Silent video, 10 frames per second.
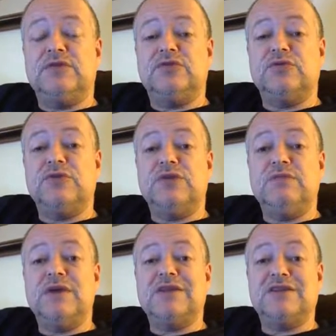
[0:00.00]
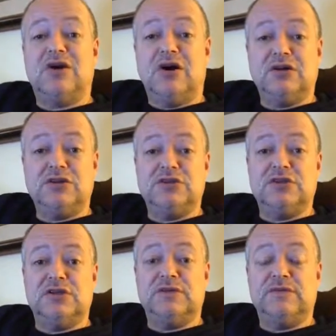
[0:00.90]
through the
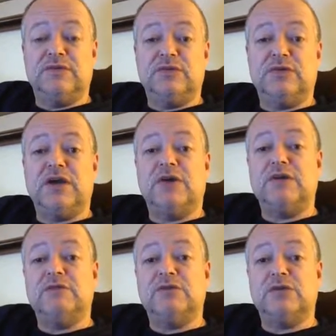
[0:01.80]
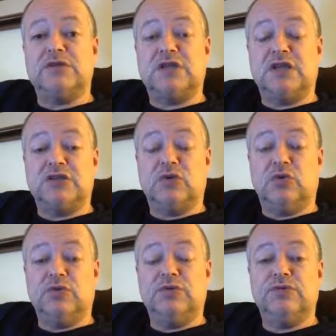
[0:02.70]
methodology with how influence takes
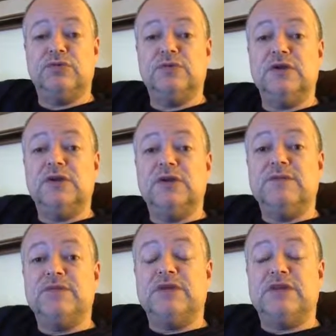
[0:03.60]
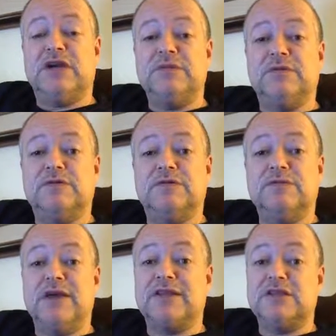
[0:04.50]
hold, through the type of
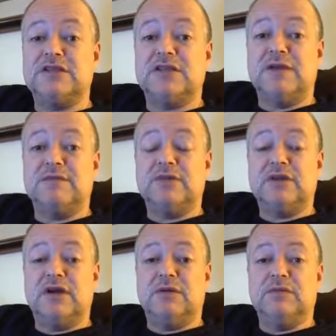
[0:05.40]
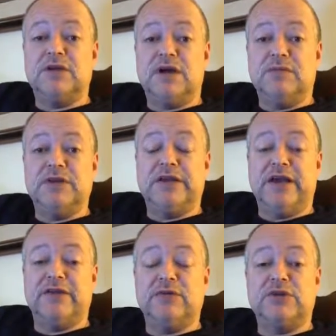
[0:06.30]
methods that come
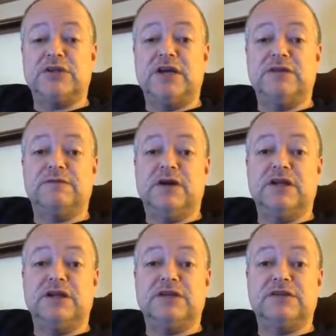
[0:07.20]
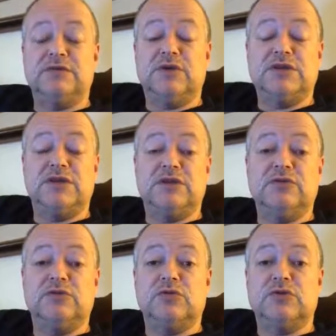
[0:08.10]
together, which I define as, well, I say they
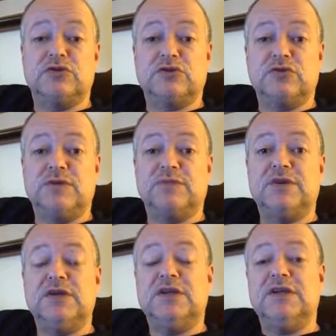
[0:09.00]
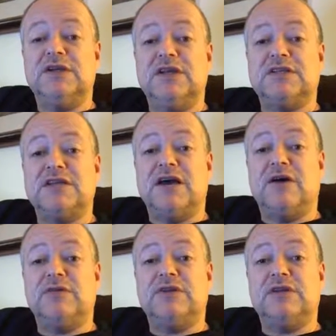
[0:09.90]
use the word script. It's
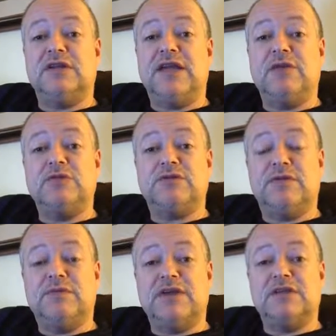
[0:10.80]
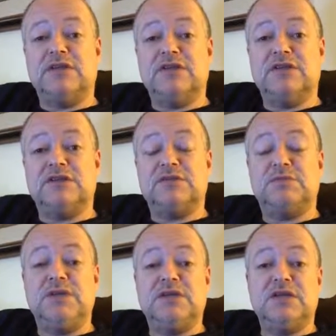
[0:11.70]
how the language of the method is
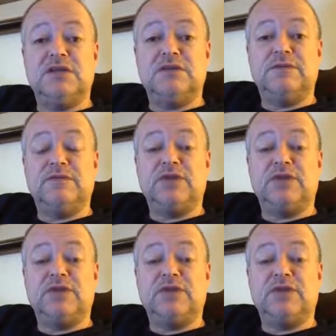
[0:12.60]
speaking